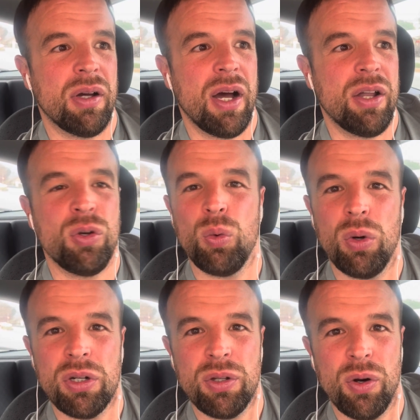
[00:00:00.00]

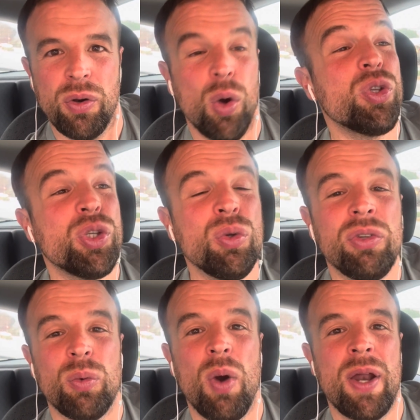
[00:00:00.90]
word you don't know, use
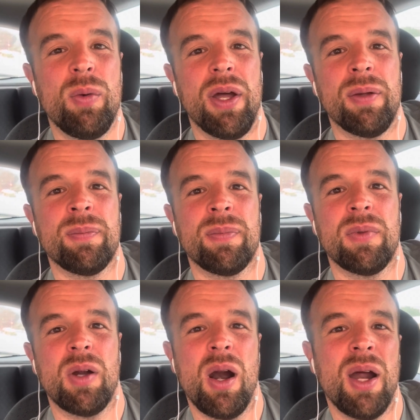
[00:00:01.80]
it right away.
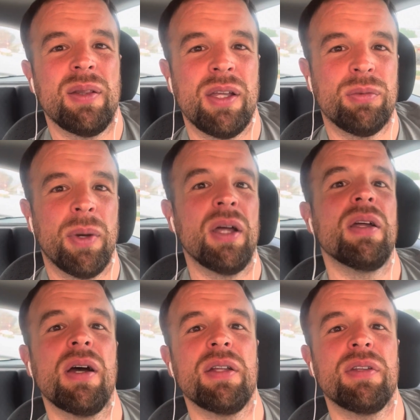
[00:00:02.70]
All right, that's
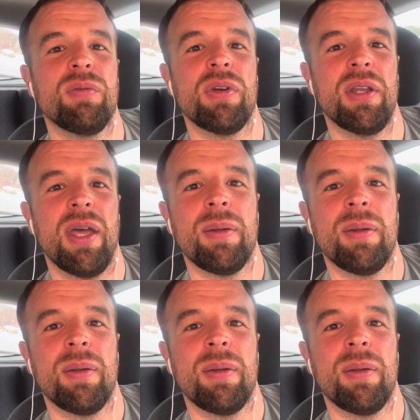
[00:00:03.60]
my tip for the day.